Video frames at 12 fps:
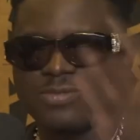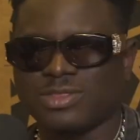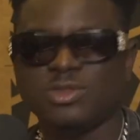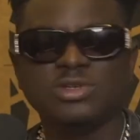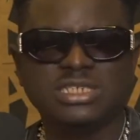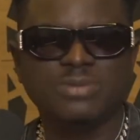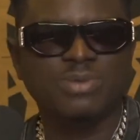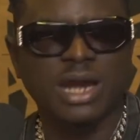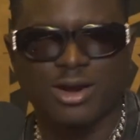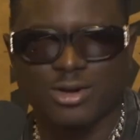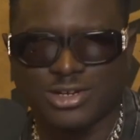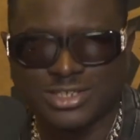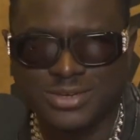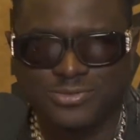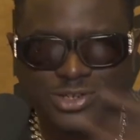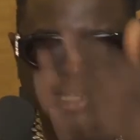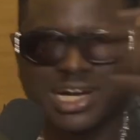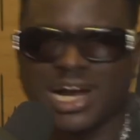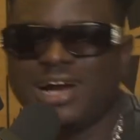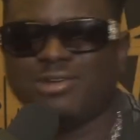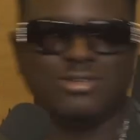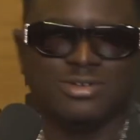No zebra crossing for the cow.